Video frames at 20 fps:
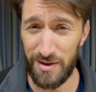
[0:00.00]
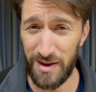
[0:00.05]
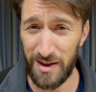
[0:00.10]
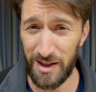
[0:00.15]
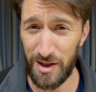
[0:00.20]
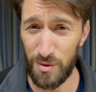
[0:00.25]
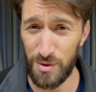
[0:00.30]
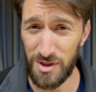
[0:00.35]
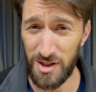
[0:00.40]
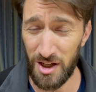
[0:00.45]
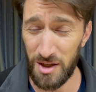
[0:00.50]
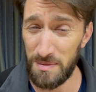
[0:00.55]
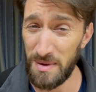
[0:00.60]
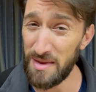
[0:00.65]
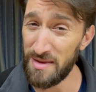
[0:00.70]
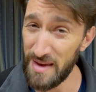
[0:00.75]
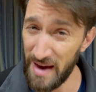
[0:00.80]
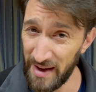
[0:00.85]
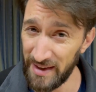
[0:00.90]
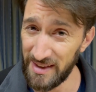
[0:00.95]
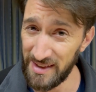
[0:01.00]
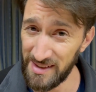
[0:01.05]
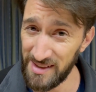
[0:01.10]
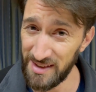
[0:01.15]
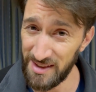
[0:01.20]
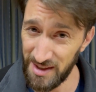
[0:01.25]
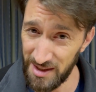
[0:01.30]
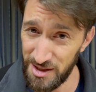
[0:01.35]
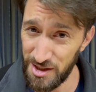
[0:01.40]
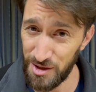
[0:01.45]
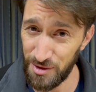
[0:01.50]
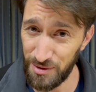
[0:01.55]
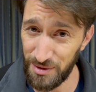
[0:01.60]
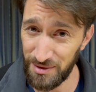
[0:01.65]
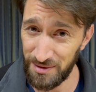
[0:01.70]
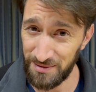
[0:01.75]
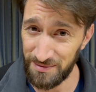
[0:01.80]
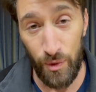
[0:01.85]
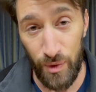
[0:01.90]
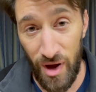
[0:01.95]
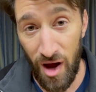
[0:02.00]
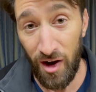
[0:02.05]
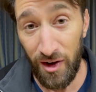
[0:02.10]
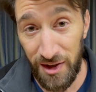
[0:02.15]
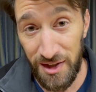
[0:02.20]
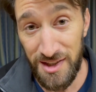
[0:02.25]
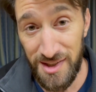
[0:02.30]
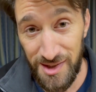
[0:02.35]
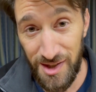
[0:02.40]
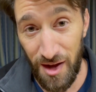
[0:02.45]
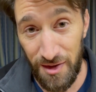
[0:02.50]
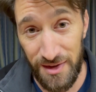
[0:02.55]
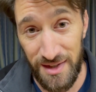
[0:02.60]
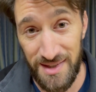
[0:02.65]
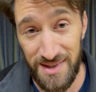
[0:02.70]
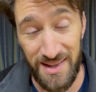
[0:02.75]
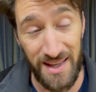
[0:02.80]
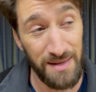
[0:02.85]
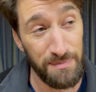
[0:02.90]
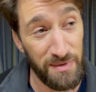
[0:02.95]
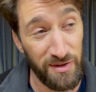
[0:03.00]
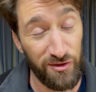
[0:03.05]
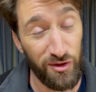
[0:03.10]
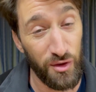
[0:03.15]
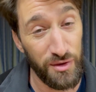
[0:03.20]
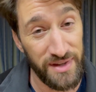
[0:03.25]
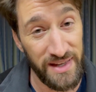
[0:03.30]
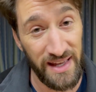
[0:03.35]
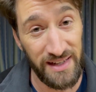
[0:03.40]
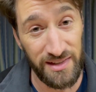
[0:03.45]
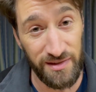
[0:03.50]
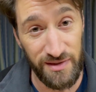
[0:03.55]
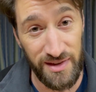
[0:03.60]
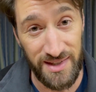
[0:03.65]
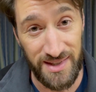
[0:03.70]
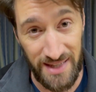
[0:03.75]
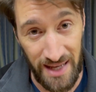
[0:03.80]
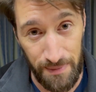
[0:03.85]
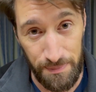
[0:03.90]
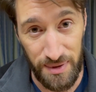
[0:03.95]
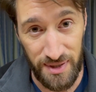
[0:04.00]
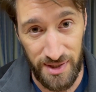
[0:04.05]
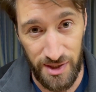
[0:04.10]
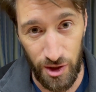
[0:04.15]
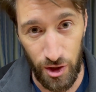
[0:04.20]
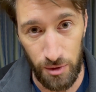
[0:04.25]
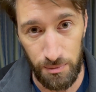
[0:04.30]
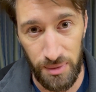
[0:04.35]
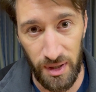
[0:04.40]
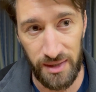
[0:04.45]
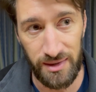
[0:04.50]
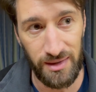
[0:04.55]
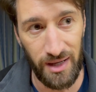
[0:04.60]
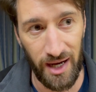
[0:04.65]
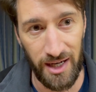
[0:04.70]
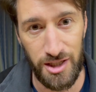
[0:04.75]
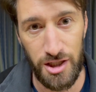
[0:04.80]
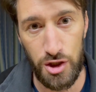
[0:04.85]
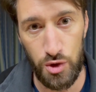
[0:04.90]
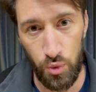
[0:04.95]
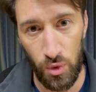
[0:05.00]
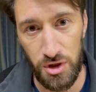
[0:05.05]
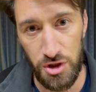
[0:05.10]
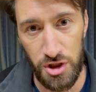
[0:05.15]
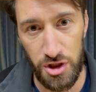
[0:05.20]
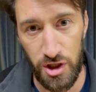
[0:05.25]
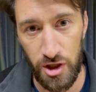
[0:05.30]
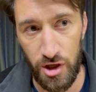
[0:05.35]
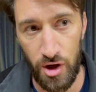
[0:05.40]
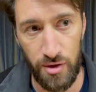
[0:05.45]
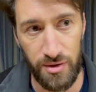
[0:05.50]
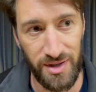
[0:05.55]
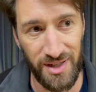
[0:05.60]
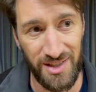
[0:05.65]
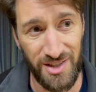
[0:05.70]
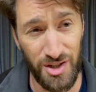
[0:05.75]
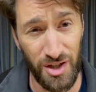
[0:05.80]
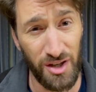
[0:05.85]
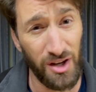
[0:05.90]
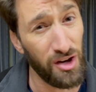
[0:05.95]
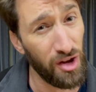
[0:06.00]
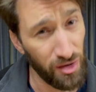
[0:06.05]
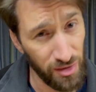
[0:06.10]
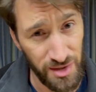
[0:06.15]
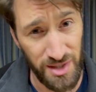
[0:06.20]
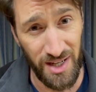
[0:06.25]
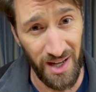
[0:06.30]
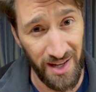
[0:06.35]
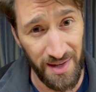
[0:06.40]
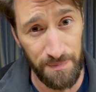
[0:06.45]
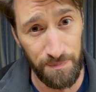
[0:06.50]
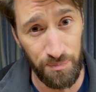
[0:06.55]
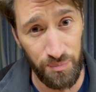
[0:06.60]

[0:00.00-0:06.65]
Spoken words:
think it was going to be that easy, did you? Now, we are going to start this thing before the end of this episode, but I just want you to know that it took a long time.